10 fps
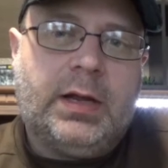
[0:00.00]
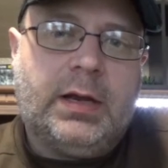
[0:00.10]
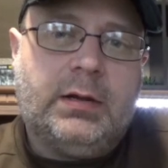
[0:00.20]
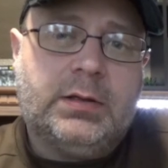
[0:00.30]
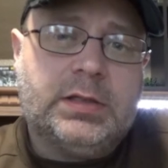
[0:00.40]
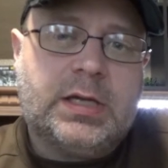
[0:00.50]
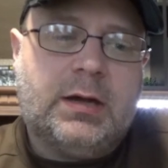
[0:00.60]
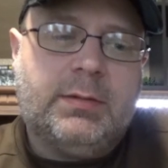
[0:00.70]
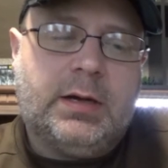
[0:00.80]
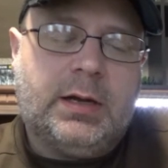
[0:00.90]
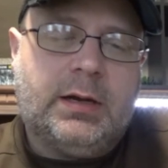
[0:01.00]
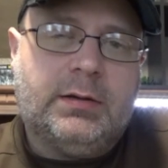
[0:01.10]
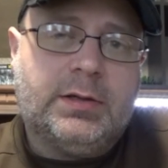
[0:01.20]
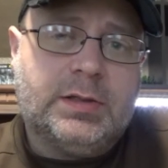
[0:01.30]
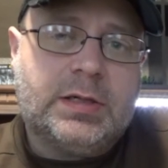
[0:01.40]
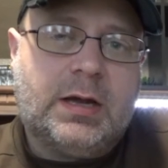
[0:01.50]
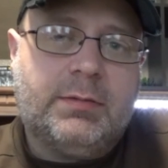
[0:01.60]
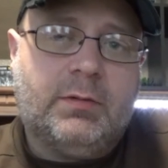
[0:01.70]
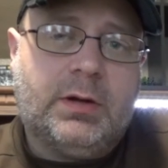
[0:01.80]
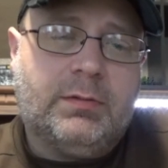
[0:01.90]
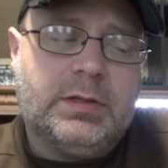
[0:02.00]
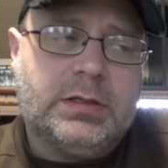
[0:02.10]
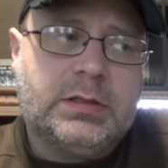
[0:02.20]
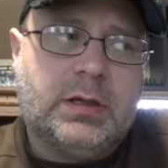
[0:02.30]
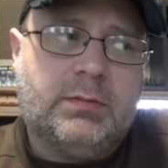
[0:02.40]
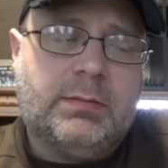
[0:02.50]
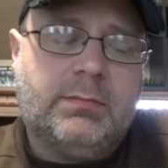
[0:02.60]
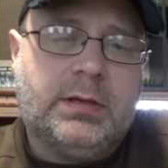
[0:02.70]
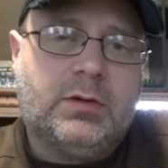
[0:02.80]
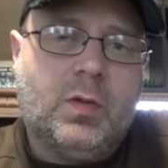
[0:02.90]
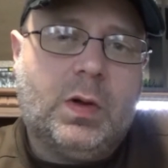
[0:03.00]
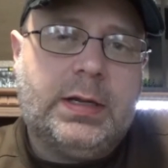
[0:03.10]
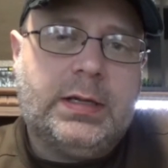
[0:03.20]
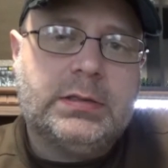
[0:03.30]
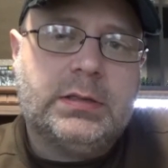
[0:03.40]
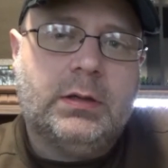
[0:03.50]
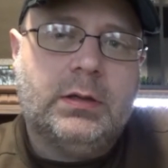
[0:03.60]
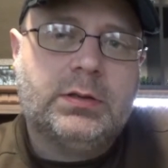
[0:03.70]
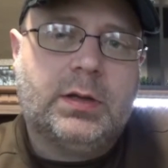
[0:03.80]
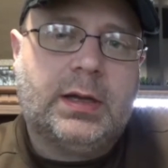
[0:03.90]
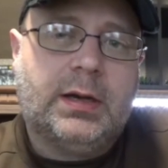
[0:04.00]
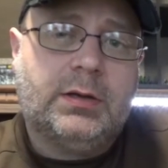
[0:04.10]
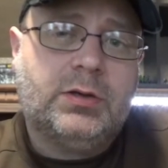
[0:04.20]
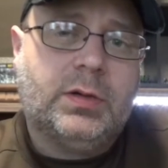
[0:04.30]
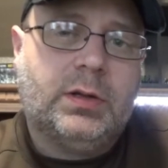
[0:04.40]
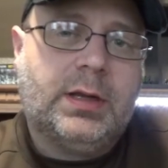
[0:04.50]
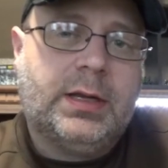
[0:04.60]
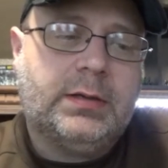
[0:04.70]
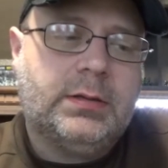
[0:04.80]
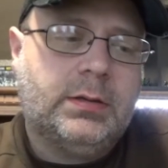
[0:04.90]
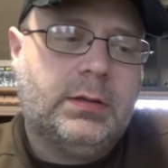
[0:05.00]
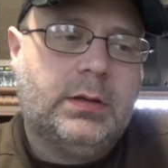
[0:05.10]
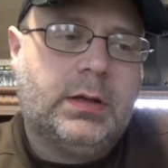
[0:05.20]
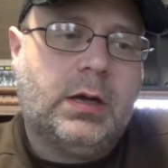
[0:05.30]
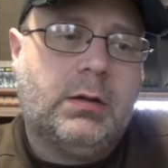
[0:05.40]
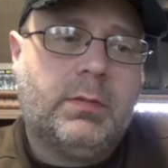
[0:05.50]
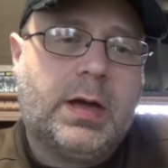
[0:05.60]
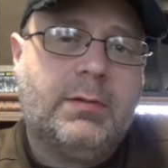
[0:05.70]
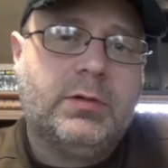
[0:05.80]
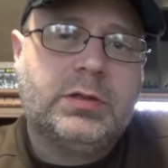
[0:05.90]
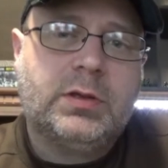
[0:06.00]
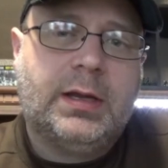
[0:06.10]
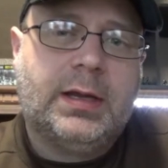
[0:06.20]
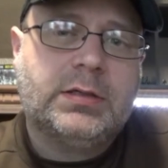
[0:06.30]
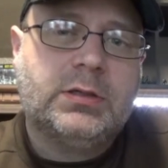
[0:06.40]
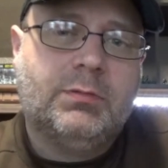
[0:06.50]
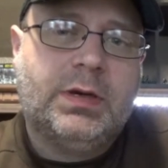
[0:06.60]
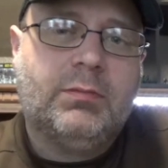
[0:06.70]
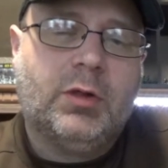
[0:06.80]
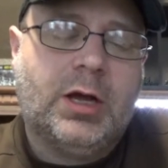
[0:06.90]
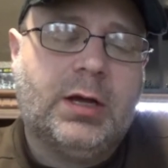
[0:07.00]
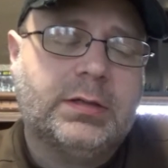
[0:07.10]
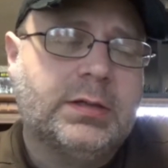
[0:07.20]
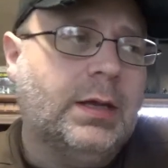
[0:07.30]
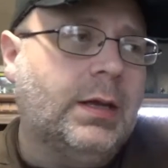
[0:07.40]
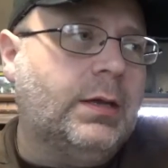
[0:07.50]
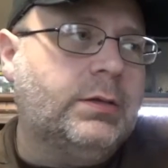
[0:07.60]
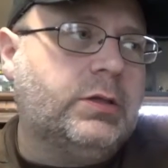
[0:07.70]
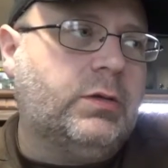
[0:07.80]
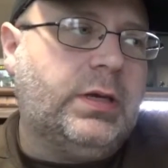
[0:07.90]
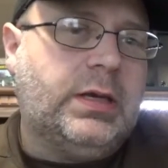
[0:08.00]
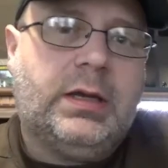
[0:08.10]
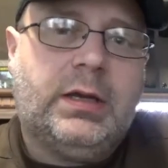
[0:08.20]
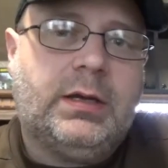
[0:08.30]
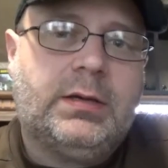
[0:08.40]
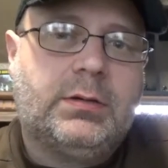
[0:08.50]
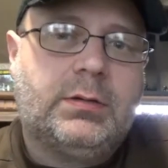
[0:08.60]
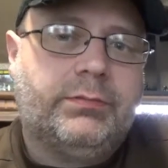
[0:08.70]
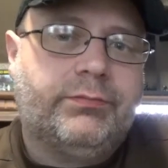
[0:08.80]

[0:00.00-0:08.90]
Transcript: when I got into this hobby, and I got into this hobby when I was in my mid 20s, so I got into it late. I was looking at so many blogs, so many